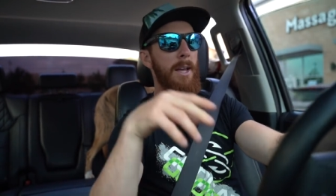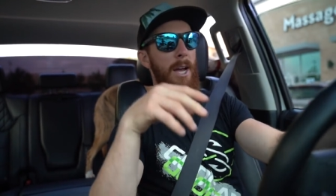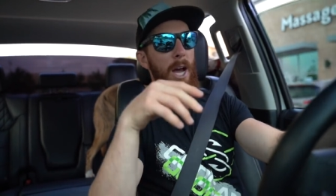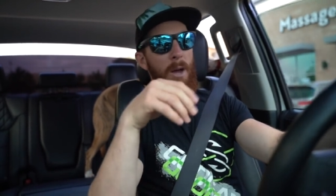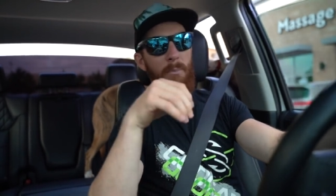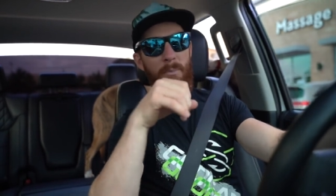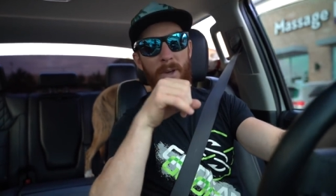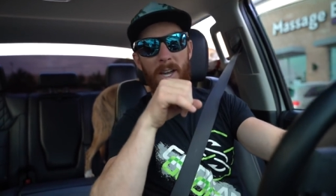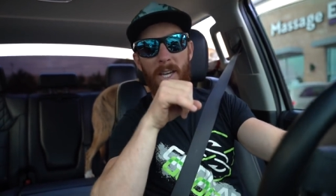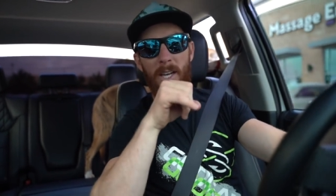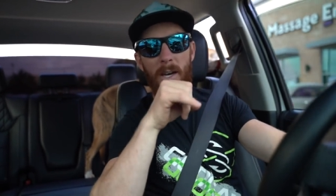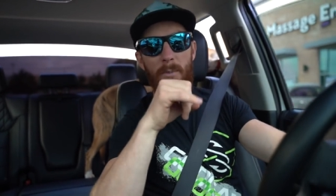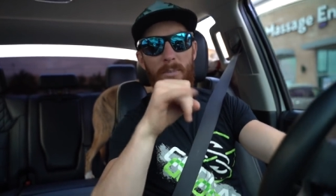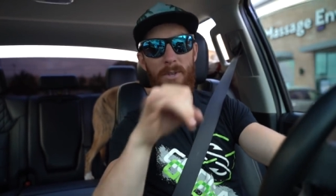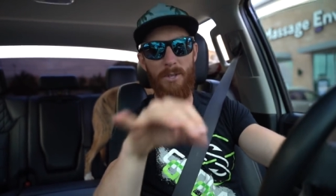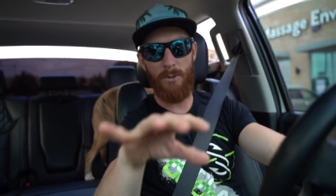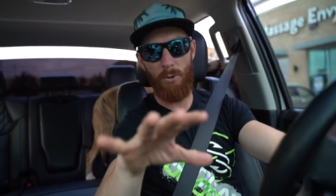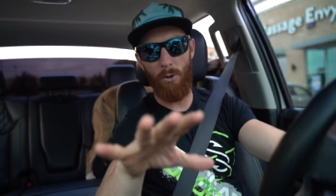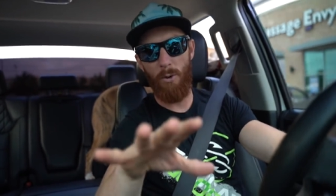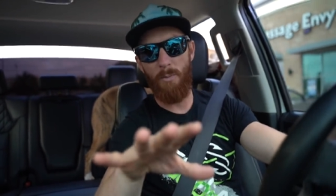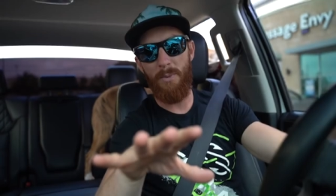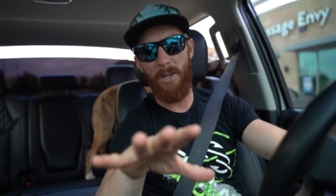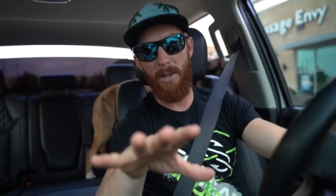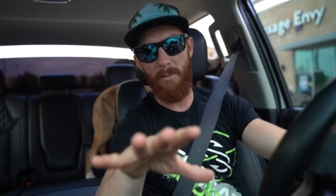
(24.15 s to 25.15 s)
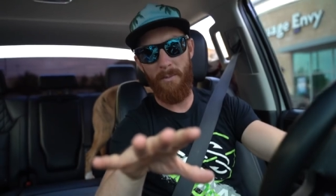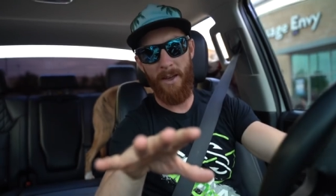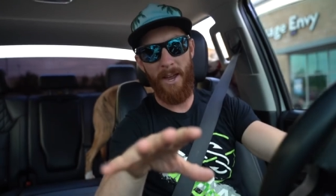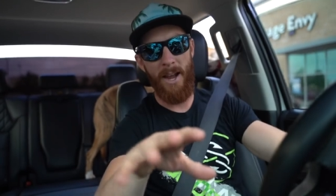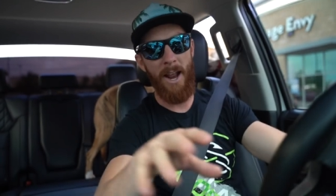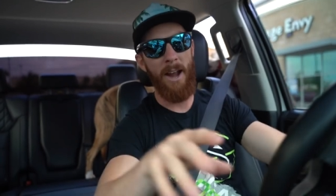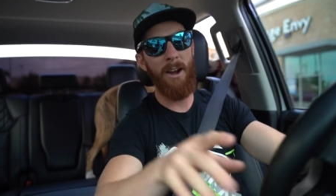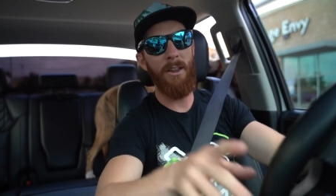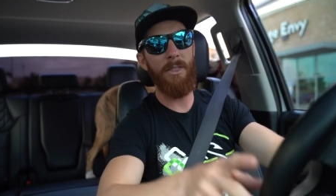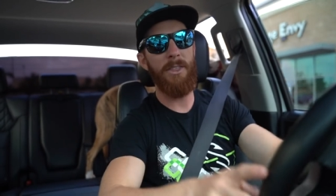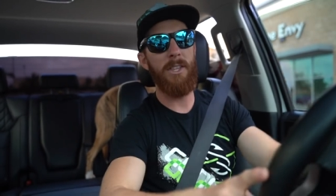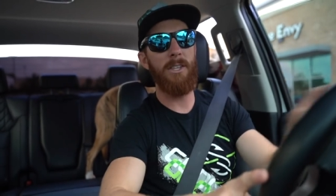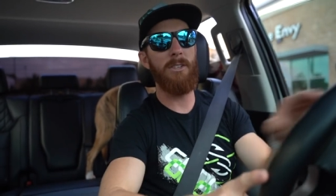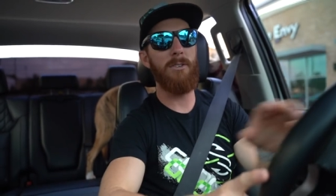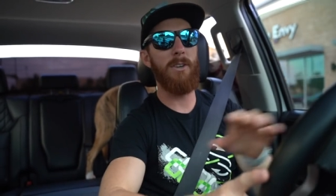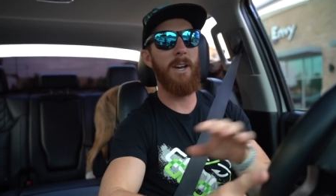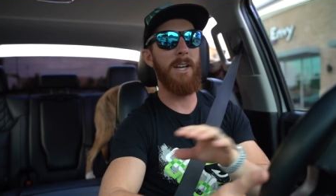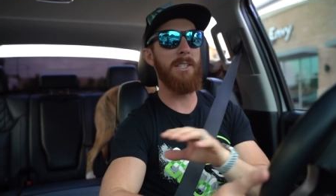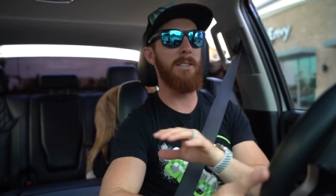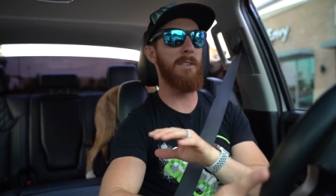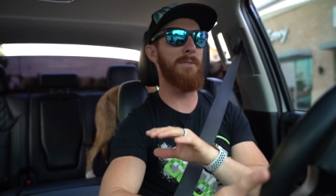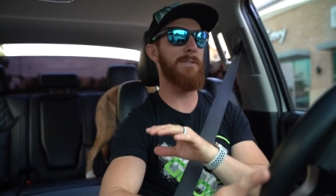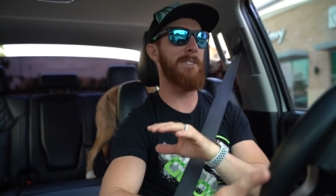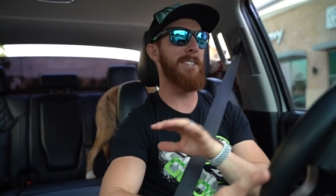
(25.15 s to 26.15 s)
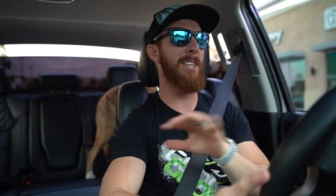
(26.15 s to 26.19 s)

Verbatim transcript: I'm picking up the Scorpion Man. I don't think you guys have